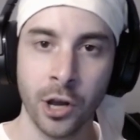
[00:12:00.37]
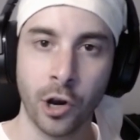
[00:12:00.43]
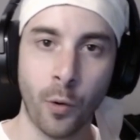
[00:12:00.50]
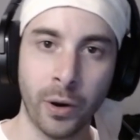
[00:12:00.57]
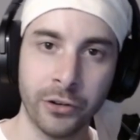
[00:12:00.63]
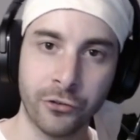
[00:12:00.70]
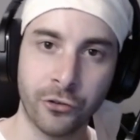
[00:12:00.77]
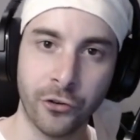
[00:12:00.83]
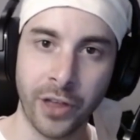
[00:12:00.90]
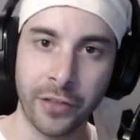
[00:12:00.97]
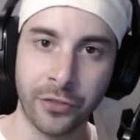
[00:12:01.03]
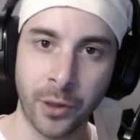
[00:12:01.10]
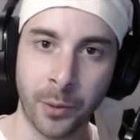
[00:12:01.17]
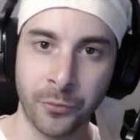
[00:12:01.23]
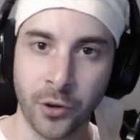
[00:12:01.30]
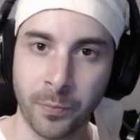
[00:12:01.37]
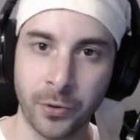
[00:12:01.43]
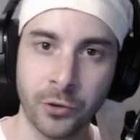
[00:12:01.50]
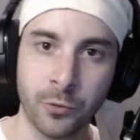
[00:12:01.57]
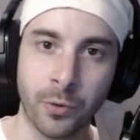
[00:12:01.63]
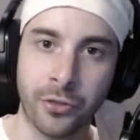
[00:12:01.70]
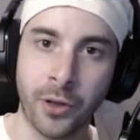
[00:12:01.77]
go ahead and turn that thumbs up
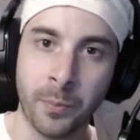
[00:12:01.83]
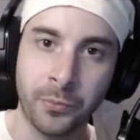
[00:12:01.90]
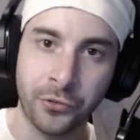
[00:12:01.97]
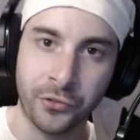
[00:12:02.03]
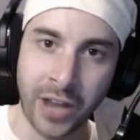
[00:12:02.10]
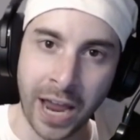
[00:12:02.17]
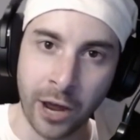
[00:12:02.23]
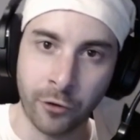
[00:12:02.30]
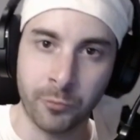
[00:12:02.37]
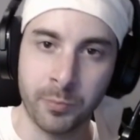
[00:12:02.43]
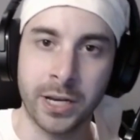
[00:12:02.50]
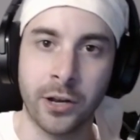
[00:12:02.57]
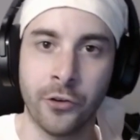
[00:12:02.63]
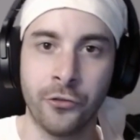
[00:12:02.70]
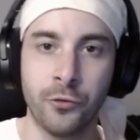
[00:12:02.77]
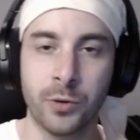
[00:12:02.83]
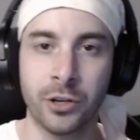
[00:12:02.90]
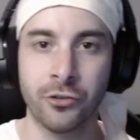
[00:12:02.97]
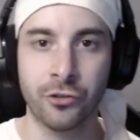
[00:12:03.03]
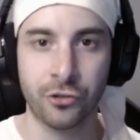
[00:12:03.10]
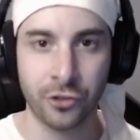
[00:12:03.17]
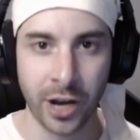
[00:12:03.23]
into a thumbs down because you
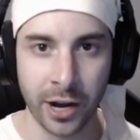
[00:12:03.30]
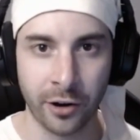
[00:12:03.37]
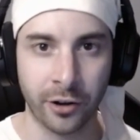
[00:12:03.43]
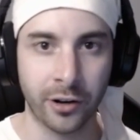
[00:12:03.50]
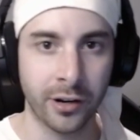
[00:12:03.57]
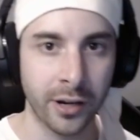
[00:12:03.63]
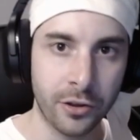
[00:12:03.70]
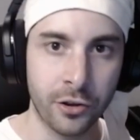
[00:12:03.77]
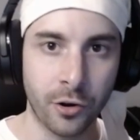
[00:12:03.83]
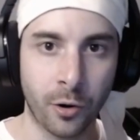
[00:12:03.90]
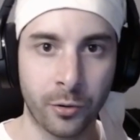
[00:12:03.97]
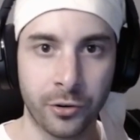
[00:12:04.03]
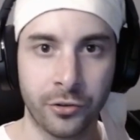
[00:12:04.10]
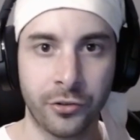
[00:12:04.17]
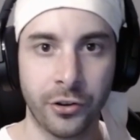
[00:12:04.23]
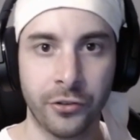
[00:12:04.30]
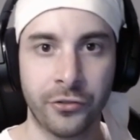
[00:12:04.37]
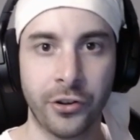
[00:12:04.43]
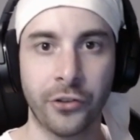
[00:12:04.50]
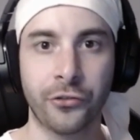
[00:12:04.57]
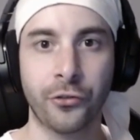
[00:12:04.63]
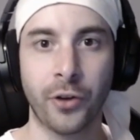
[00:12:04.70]
can share, you know,
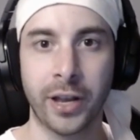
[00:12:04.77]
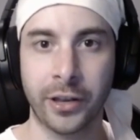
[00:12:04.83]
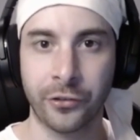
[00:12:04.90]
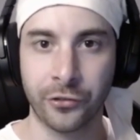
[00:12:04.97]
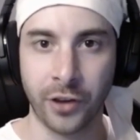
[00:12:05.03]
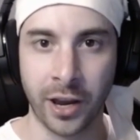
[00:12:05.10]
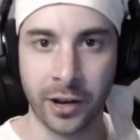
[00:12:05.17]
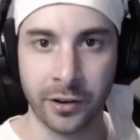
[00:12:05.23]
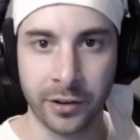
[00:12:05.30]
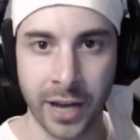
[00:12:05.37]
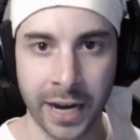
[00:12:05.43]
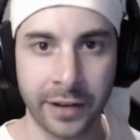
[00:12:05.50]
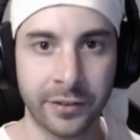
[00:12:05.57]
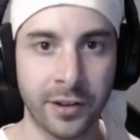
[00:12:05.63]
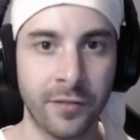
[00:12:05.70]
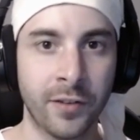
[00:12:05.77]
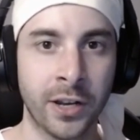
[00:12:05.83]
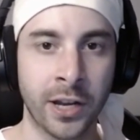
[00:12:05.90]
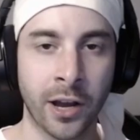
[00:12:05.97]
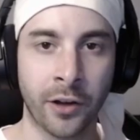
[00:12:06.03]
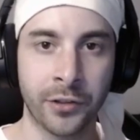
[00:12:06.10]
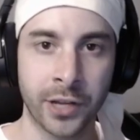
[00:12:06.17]
dislikes and
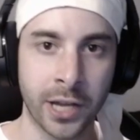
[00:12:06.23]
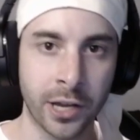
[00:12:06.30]
negativity on the